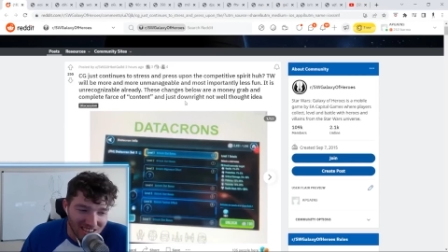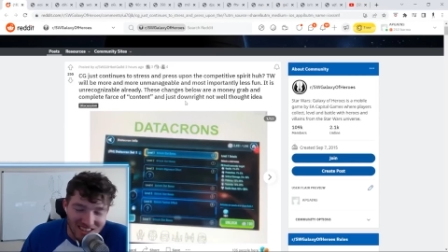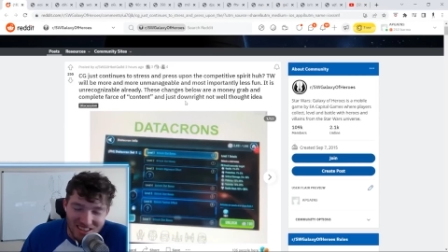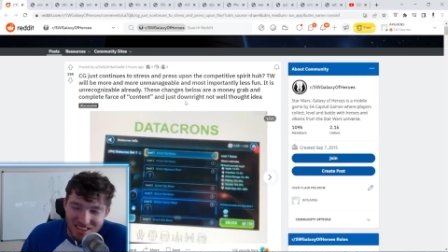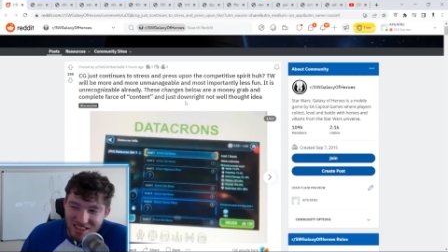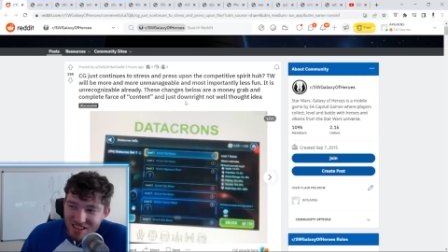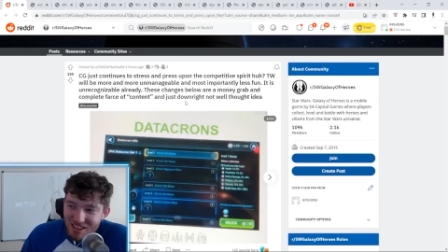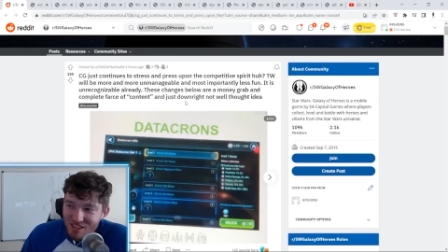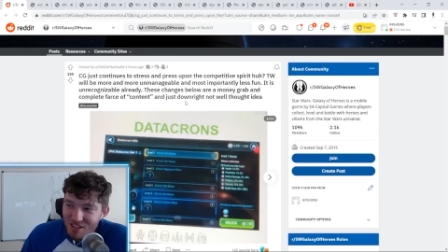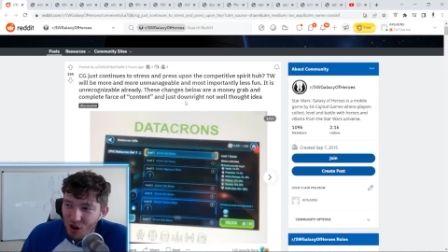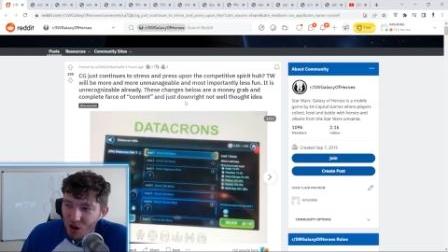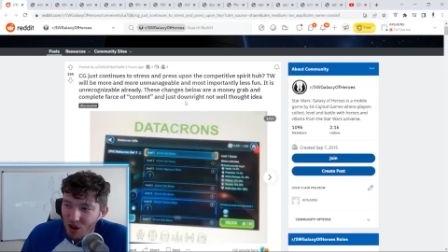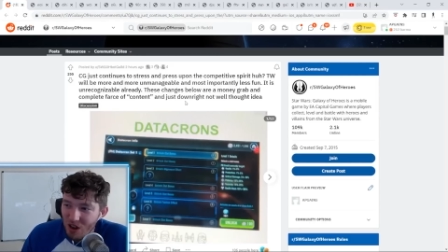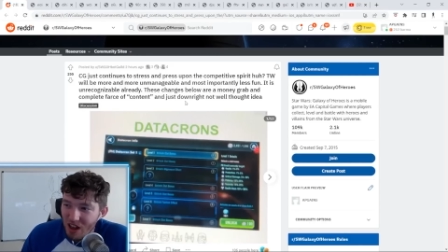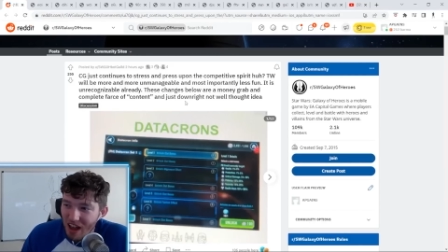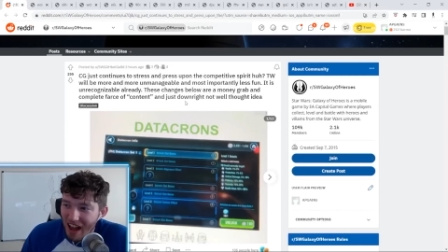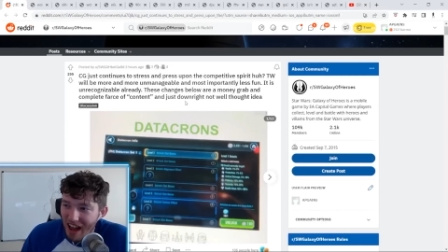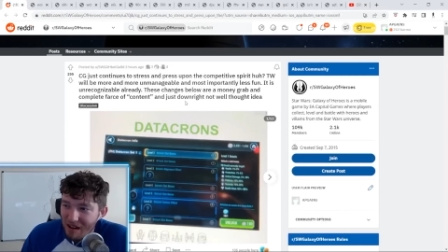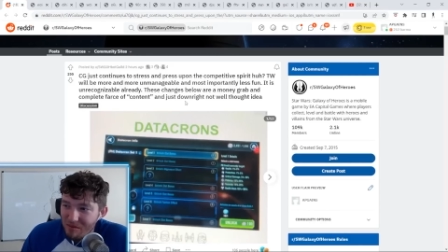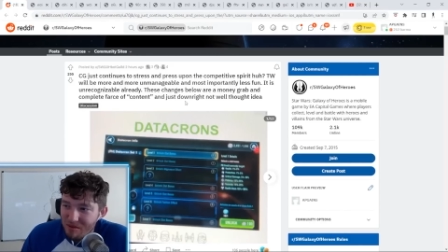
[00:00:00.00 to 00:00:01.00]
good. that this all
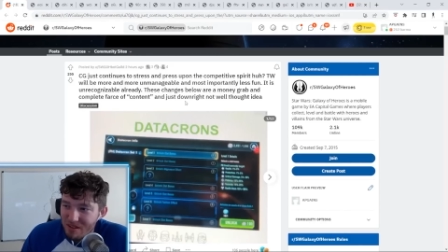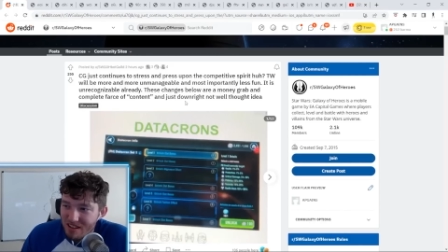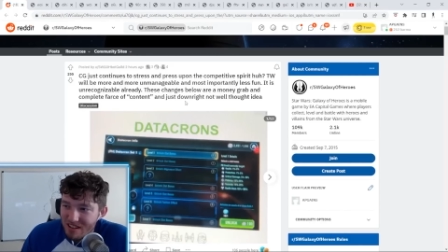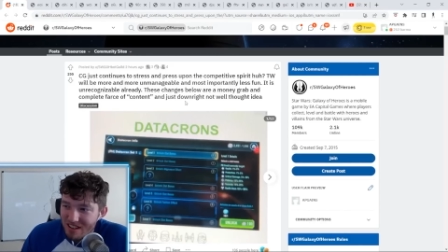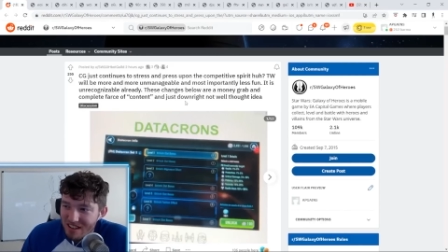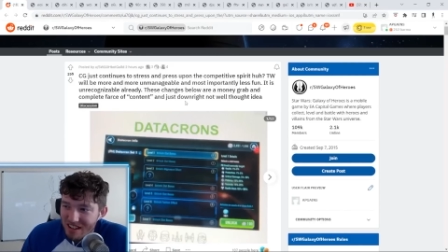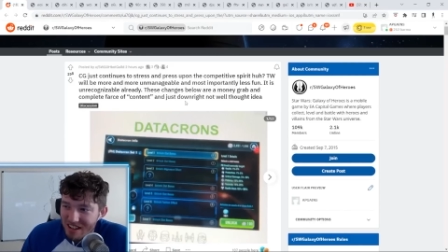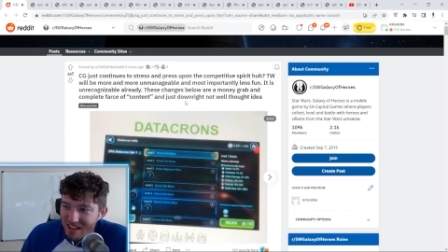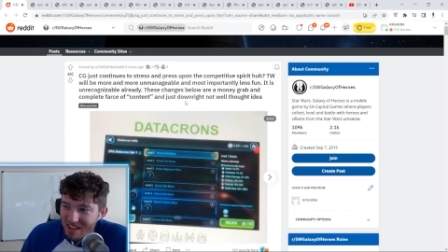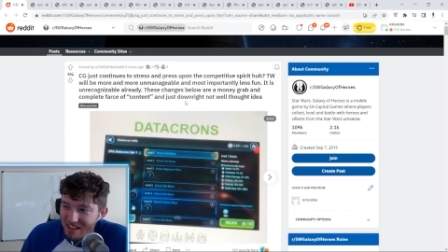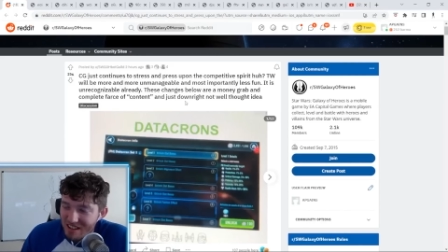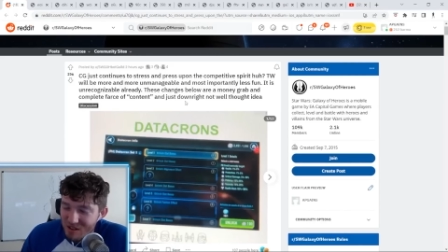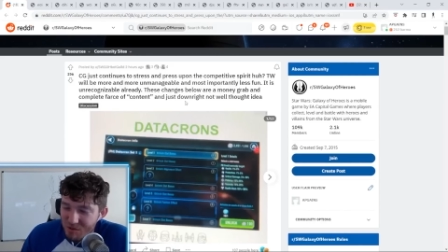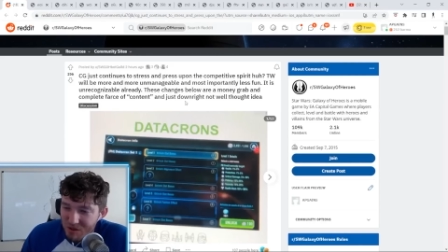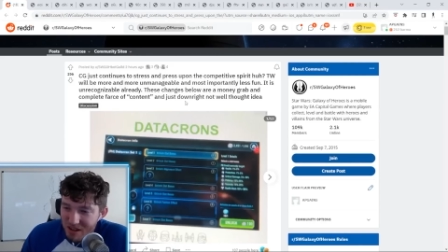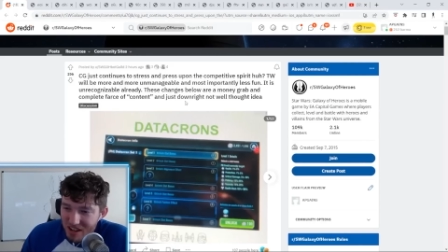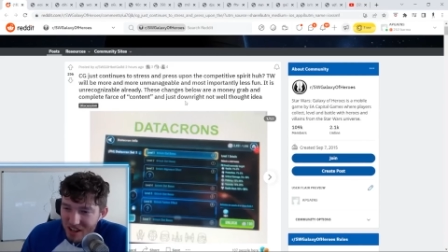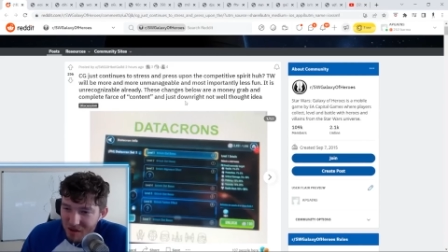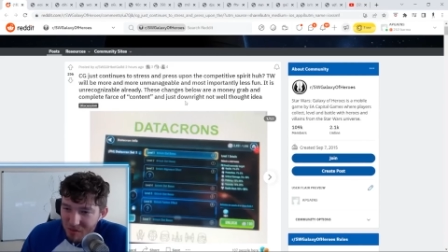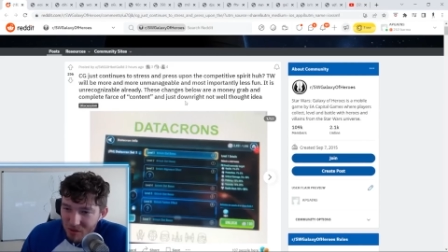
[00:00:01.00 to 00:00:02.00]
happened. Like it's
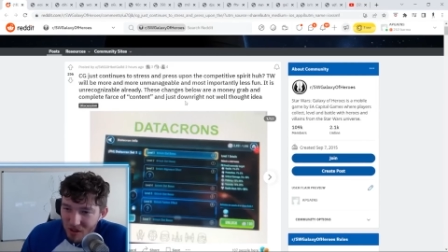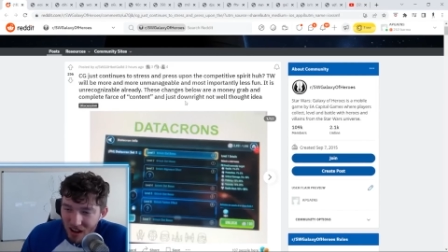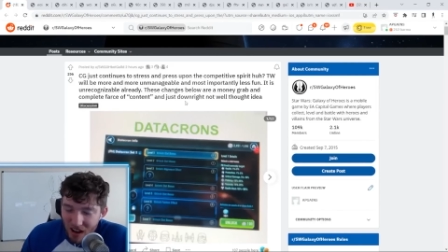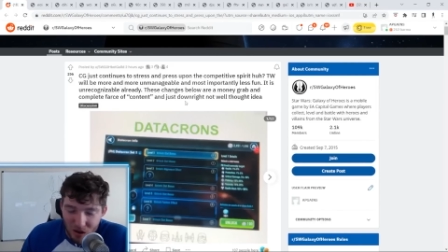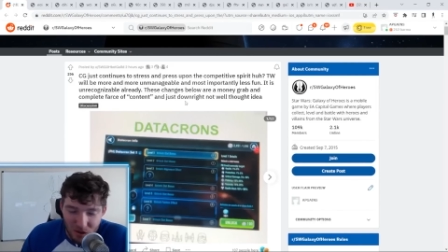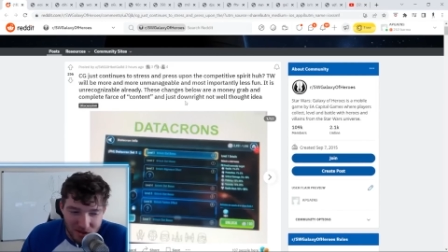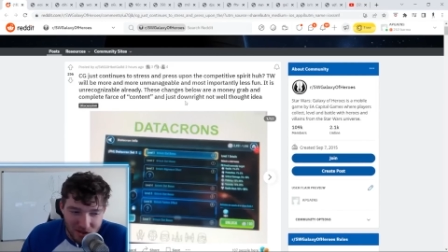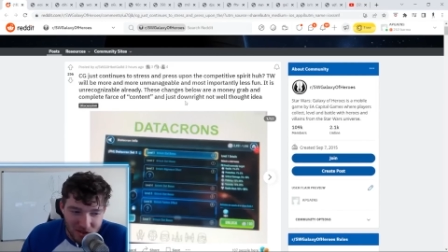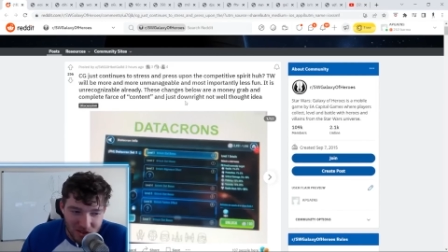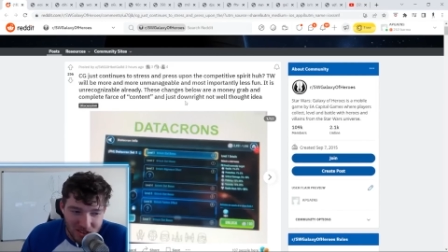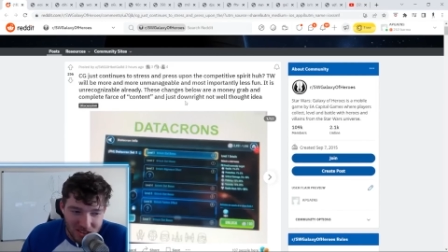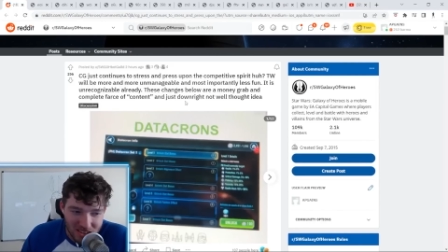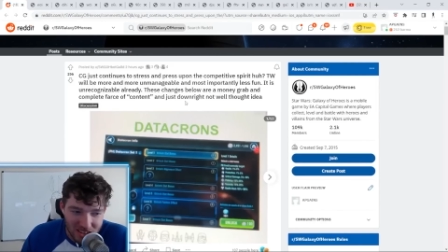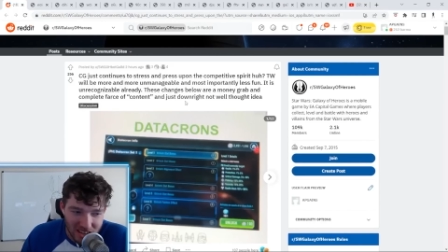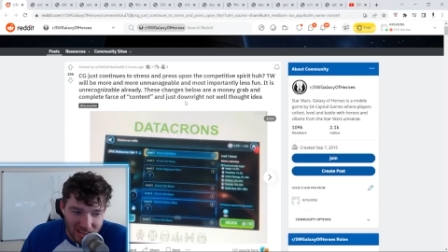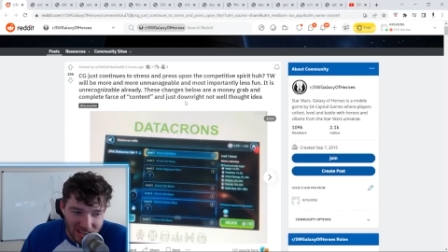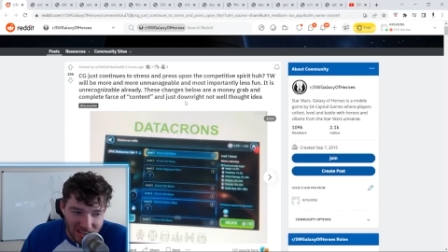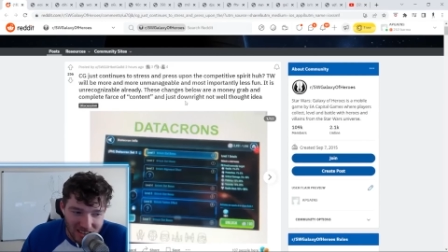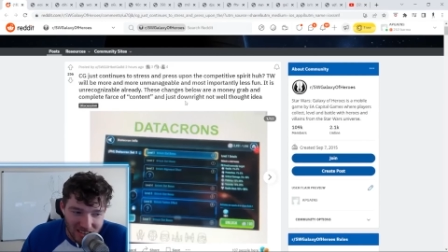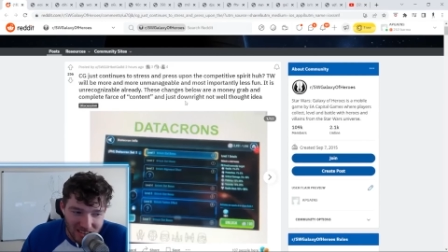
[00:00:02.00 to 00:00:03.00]
been a couple hours.
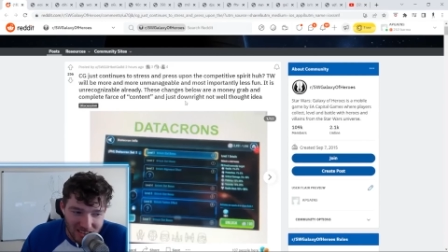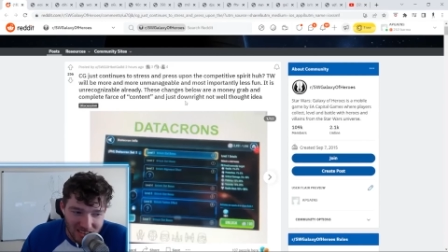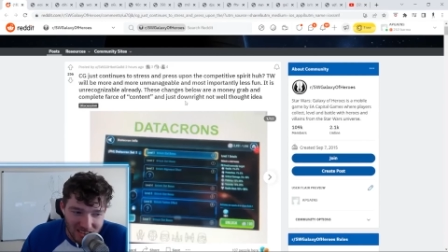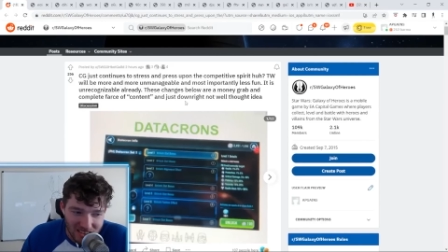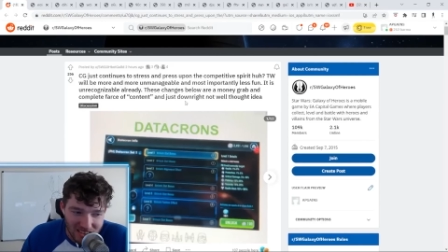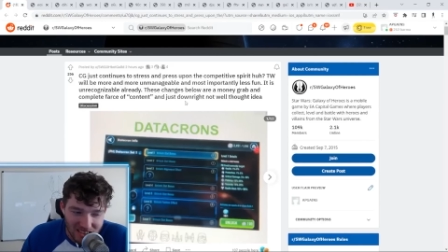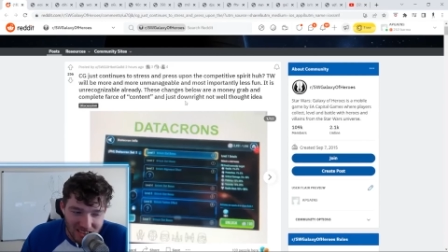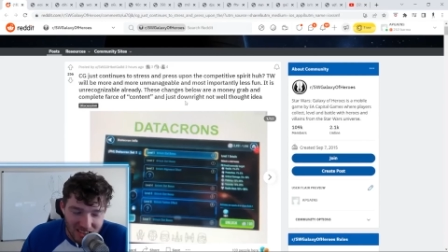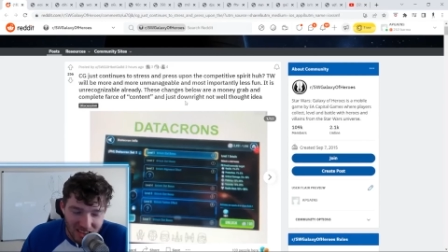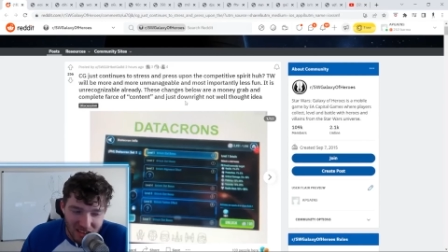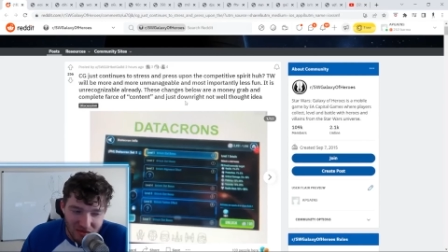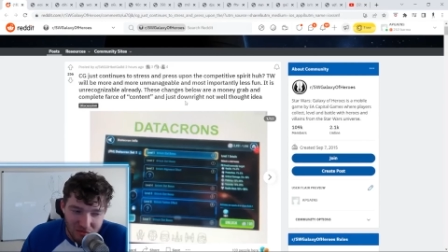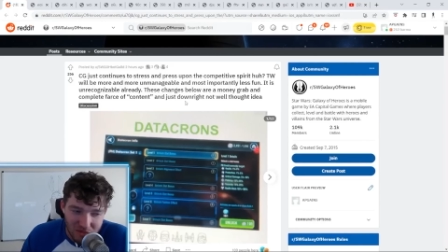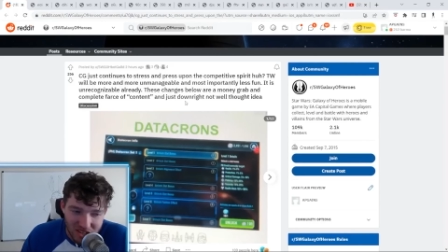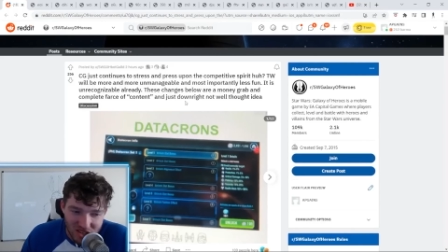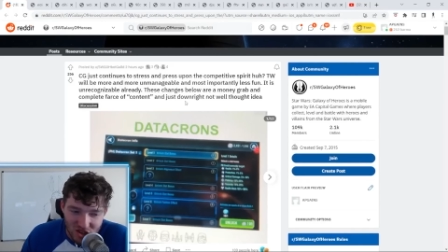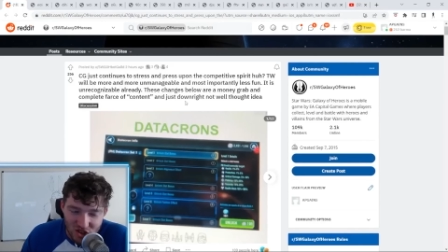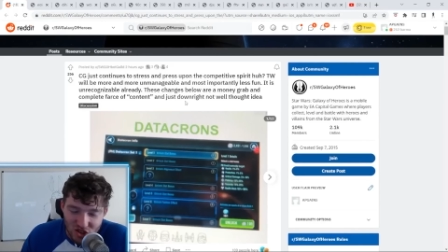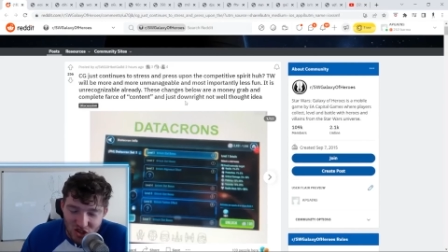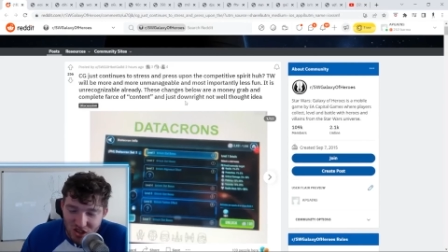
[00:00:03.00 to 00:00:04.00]
Like they've been
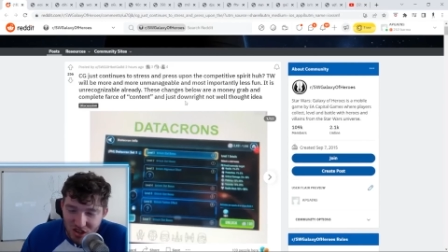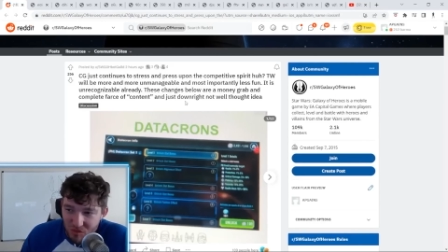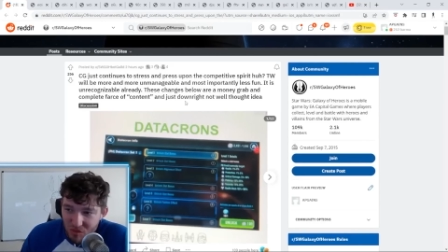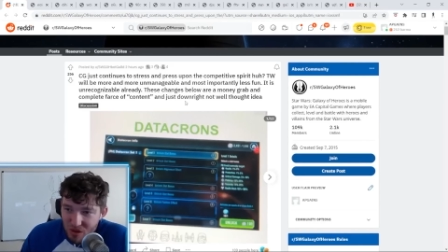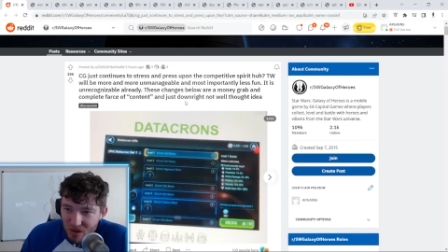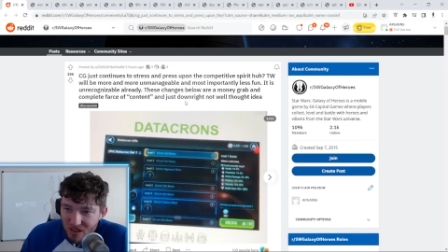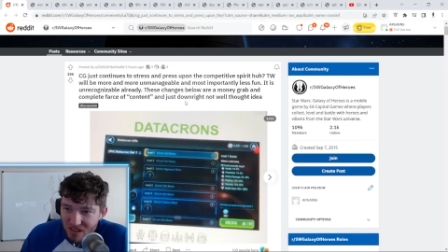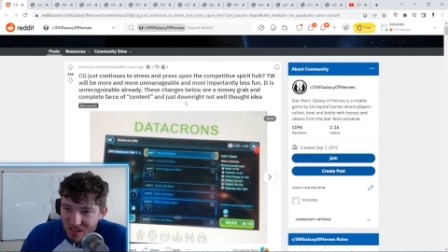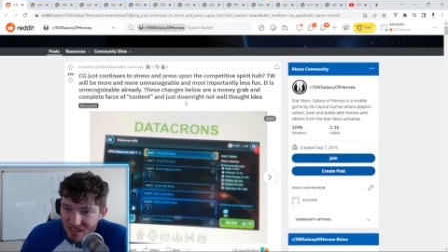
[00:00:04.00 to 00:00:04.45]
asleep.